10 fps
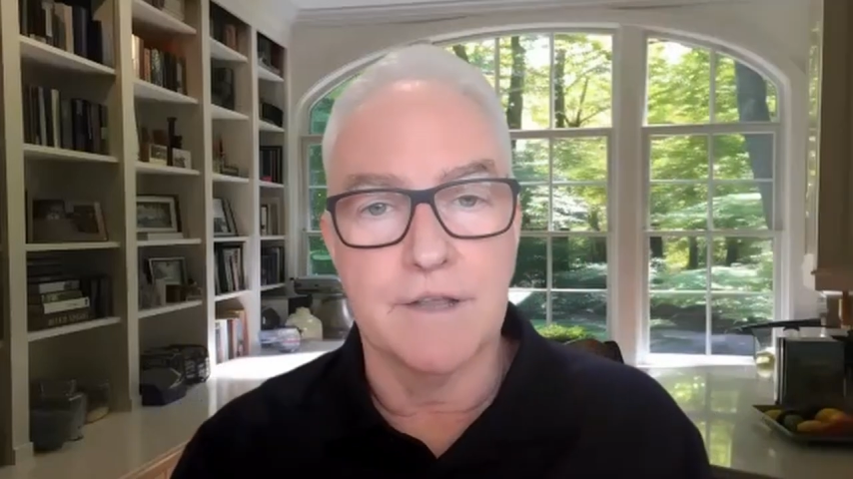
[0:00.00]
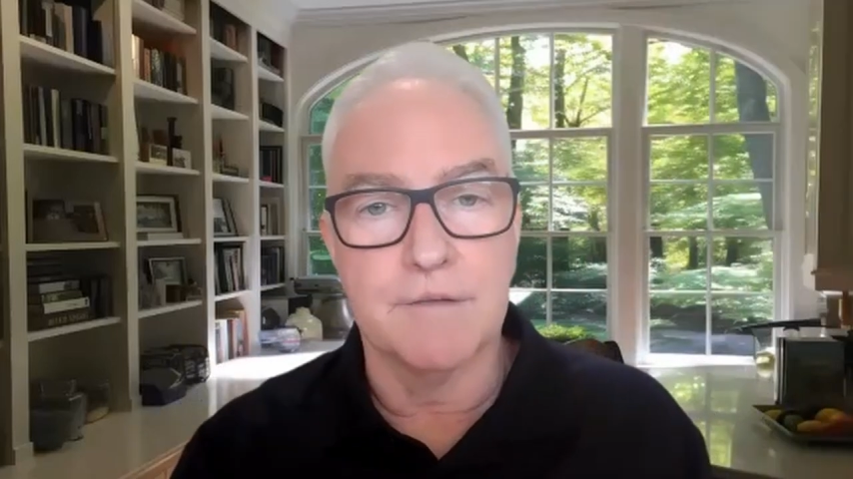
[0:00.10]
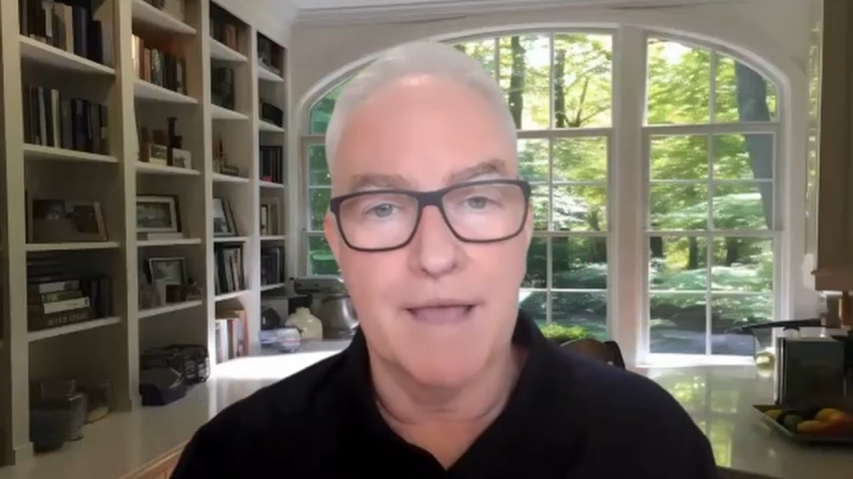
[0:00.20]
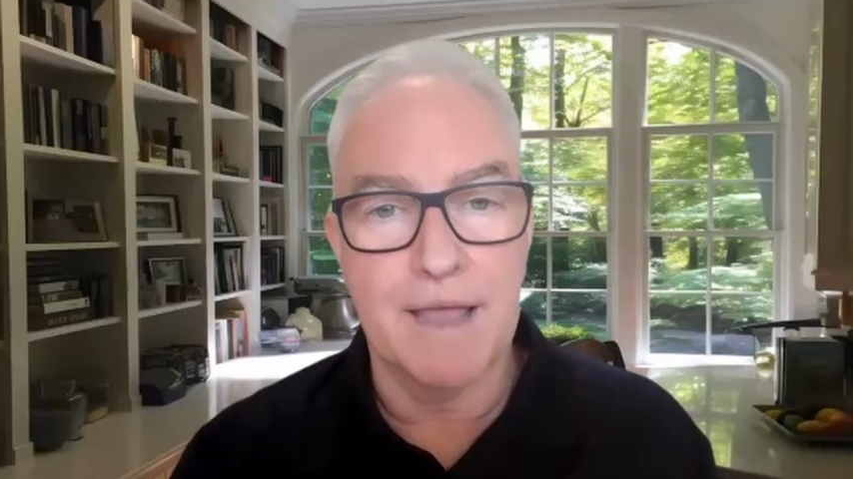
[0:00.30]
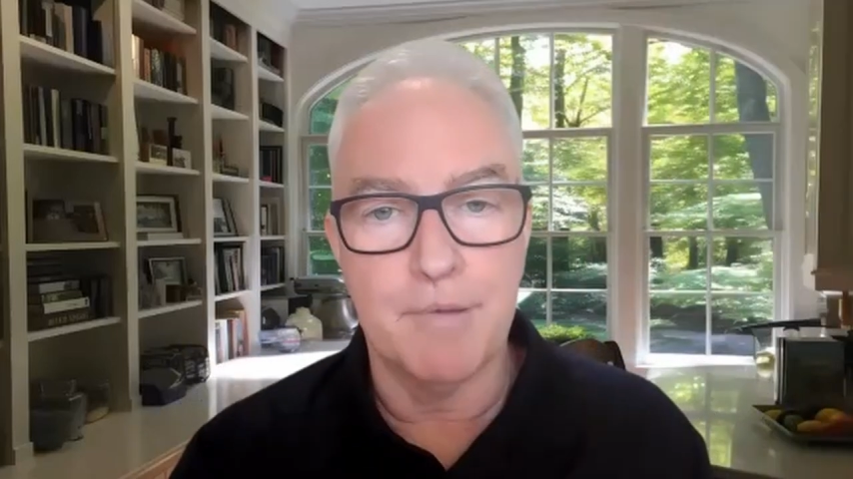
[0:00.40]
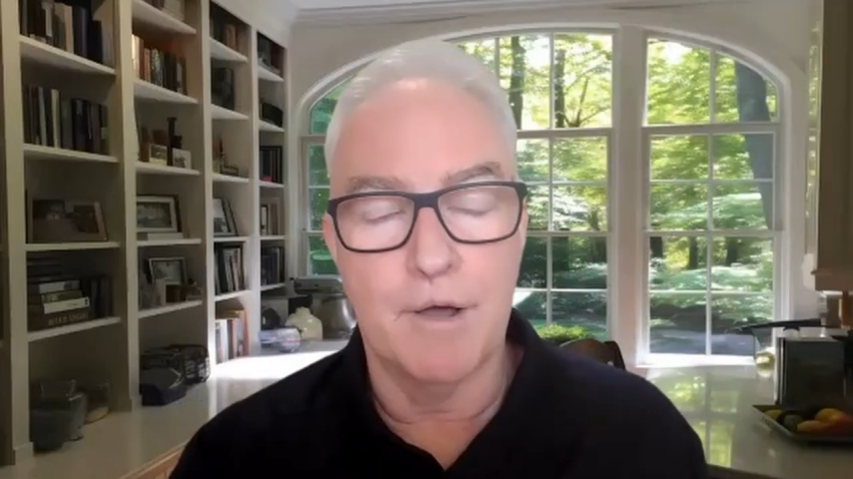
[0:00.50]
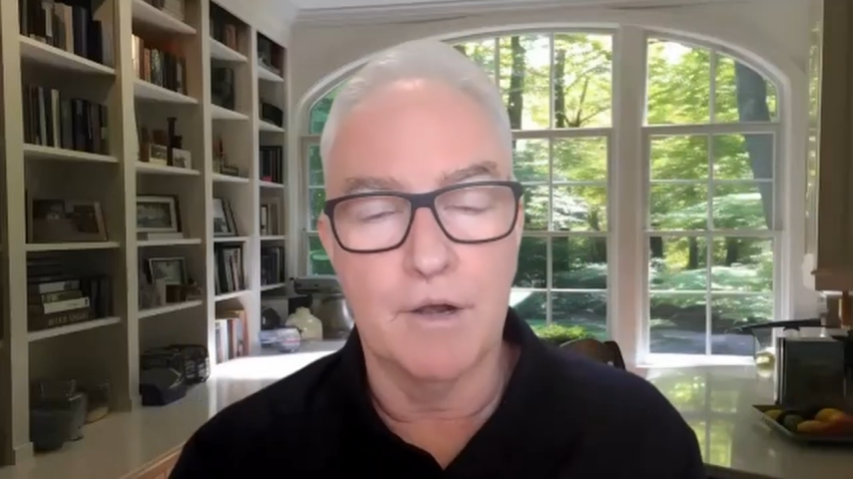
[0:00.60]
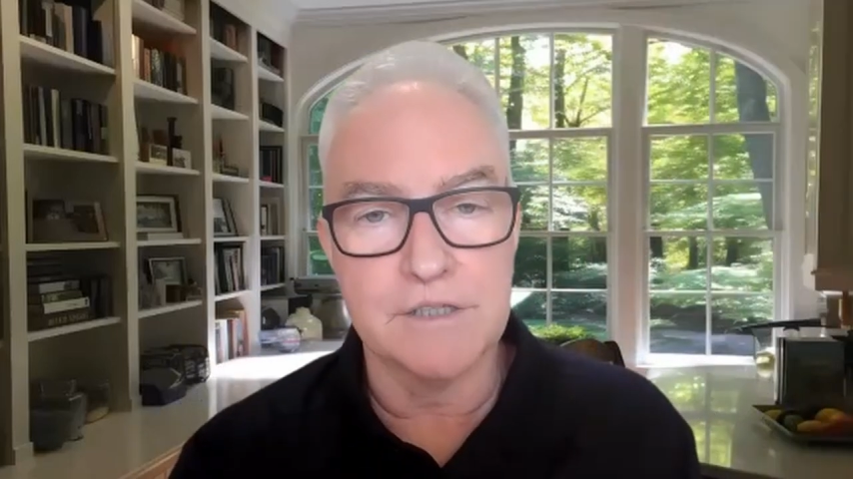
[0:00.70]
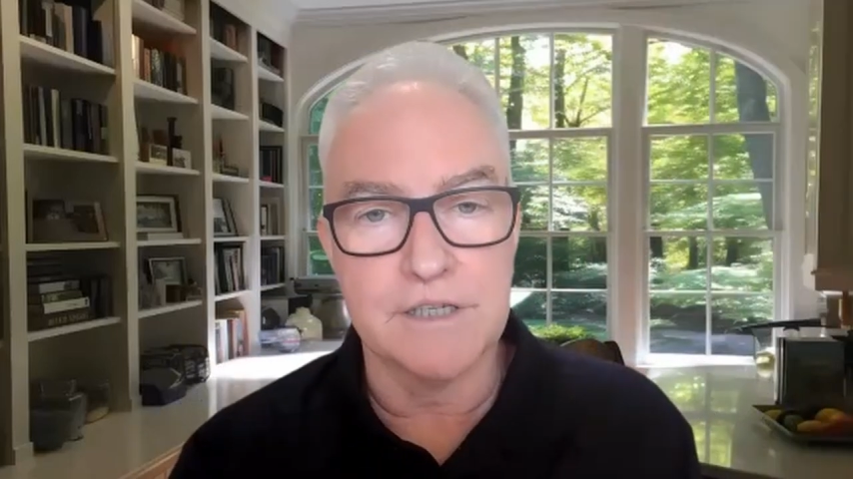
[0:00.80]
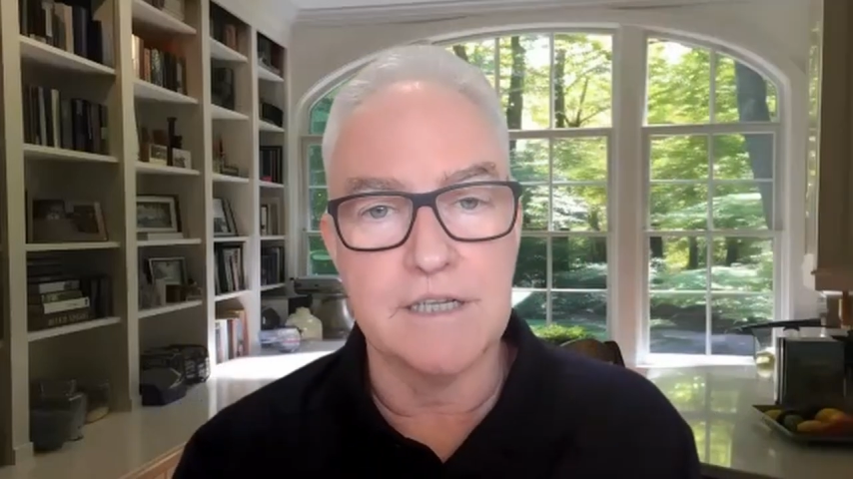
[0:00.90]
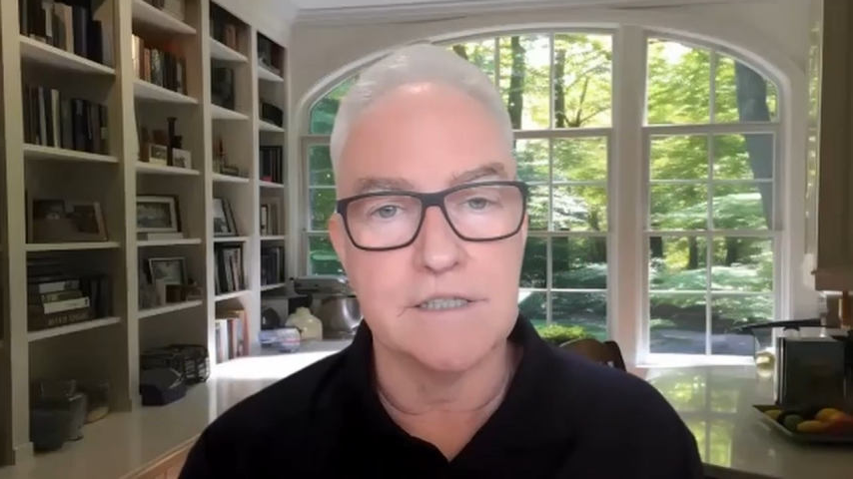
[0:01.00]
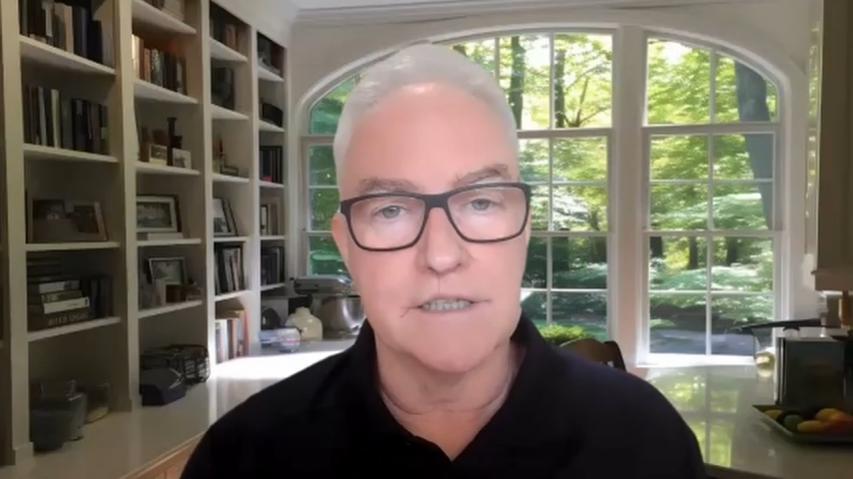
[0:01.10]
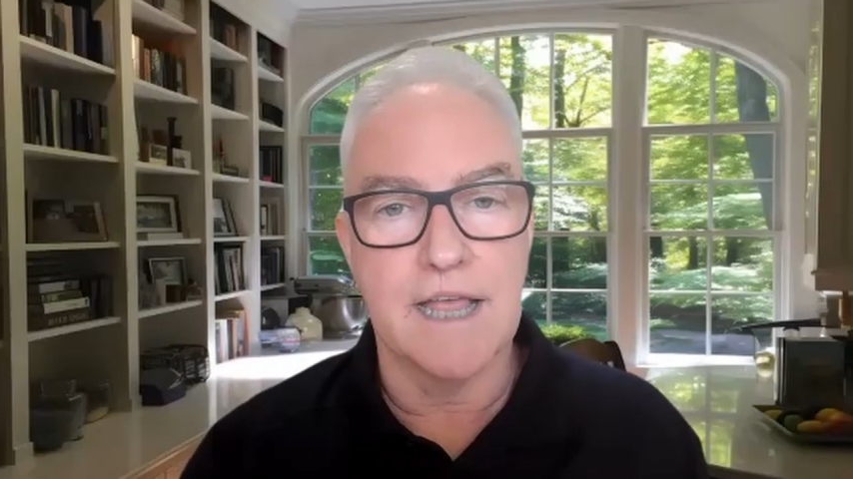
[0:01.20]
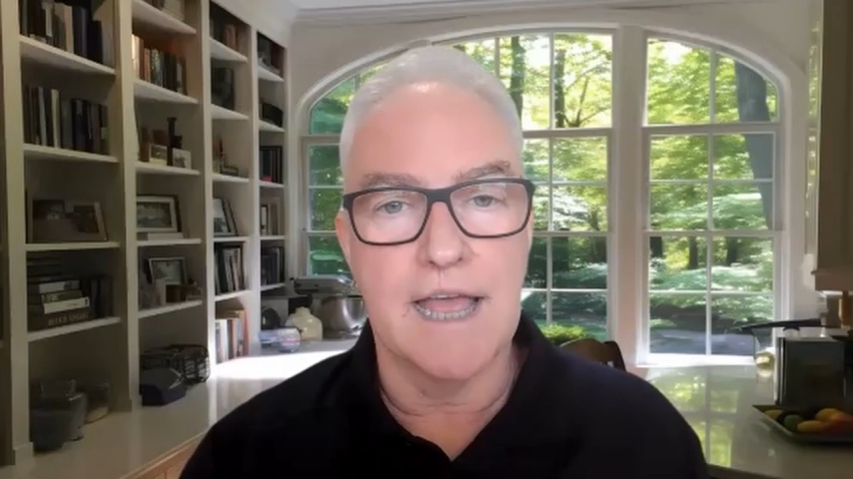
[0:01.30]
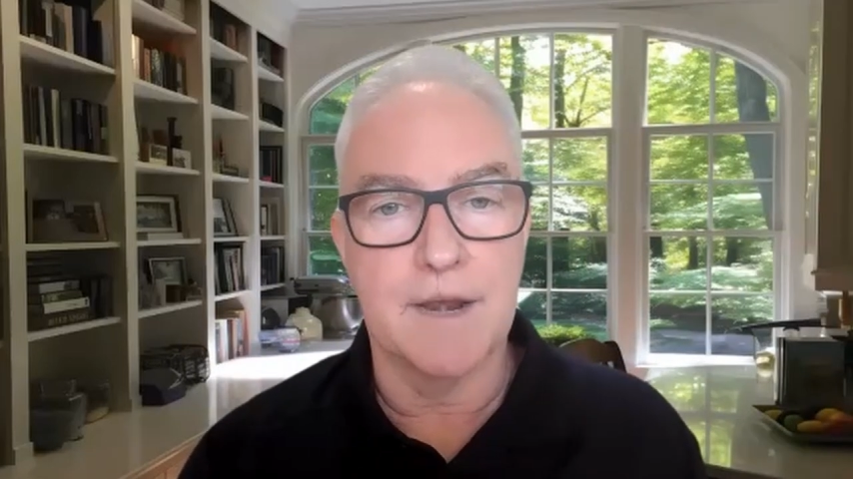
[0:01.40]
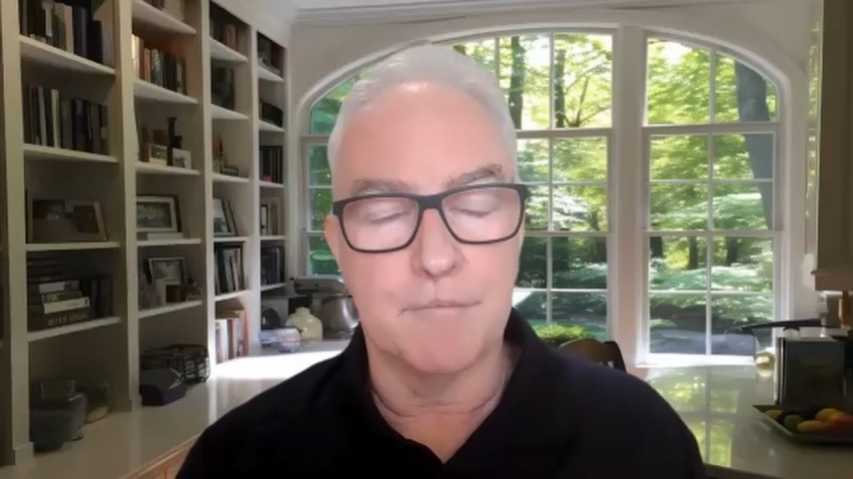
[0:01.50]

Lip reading: that bank policies and